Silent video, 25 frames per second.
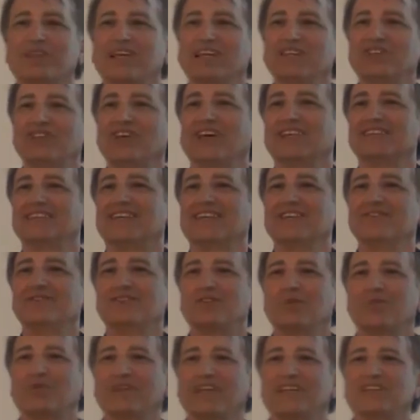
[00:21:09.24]
play chess. I
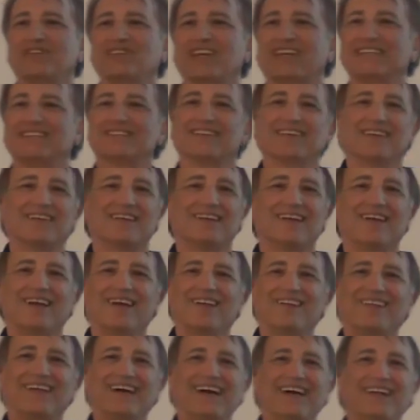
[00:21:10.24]
used to play chess
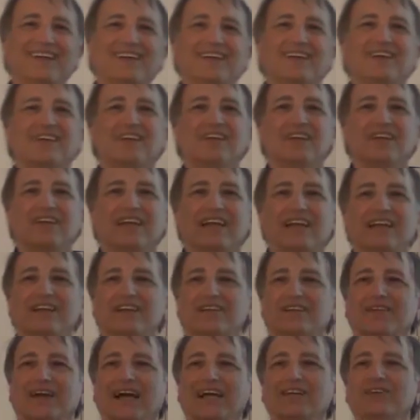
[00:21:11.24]
a, a lot,
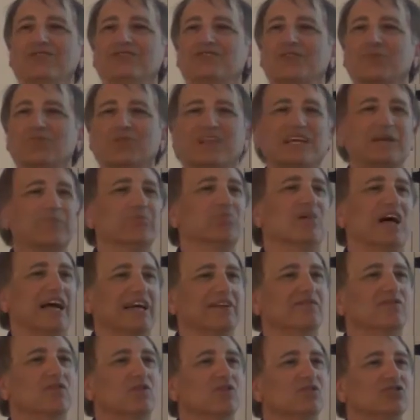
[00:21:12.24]
and I used to play
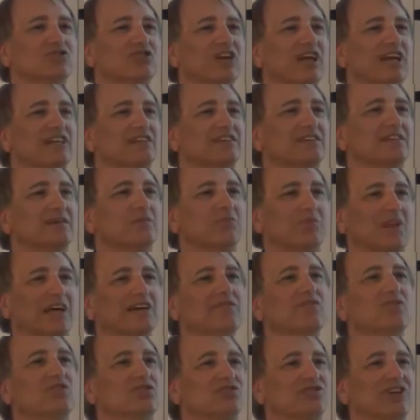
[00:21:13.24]
blindfold chess.
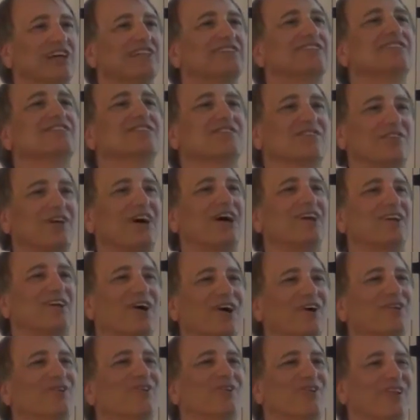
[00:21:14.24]
Blindfold chess is a lot
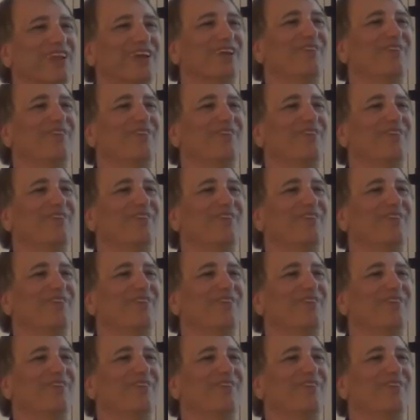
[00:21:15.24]
harder